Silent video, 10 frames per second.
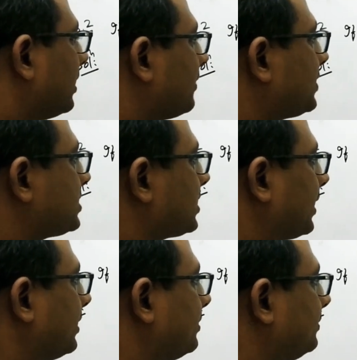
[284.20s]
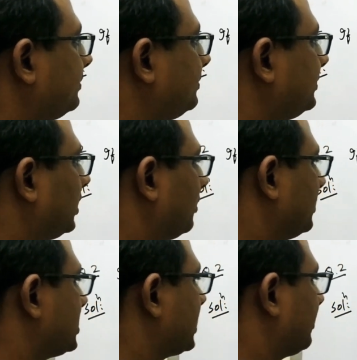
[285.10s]
left hand side of
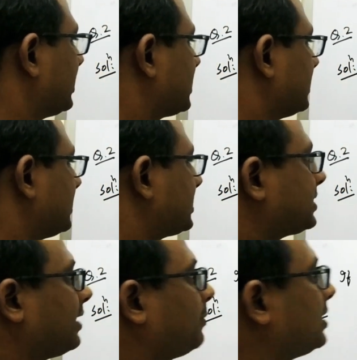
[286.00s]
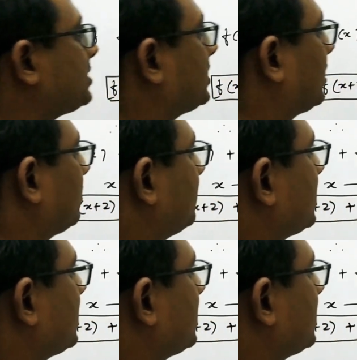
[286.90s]
this equation is same as that of